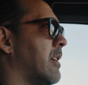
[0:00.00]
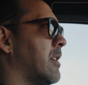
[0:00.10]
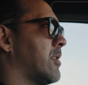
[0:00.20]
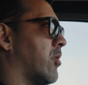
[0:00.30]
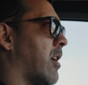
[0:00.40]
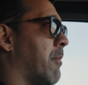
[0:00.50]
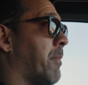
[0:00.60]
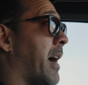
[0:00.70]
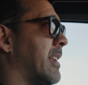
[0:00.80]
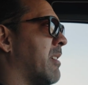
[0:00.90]
So
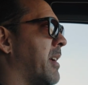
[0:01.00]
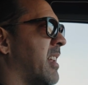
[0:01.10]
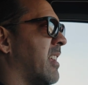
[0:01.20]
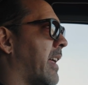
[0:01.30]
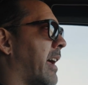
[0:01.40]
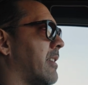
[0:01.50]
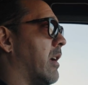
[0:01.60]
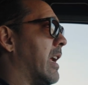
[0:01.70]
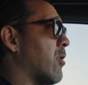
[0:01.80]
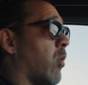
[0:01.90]
non-binding meaning that
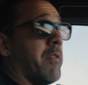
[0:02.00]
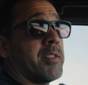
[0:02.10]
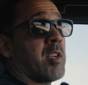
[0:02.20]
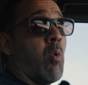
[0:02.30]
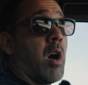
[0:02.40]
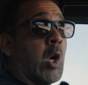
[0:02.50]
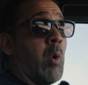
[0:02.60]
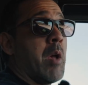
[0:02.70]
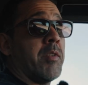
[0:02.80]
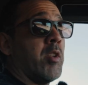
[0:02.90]
either one of us can walk
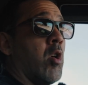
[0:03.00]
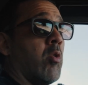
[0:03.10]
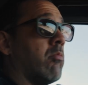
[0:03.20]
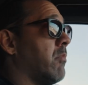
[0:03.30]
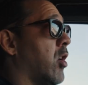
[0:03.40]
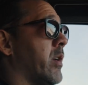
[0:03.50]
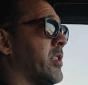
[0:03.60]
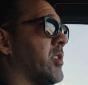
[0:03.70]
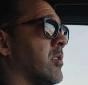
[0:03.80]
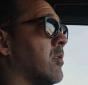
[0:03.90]
away with no
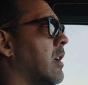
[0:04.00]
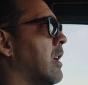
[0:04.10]
issue.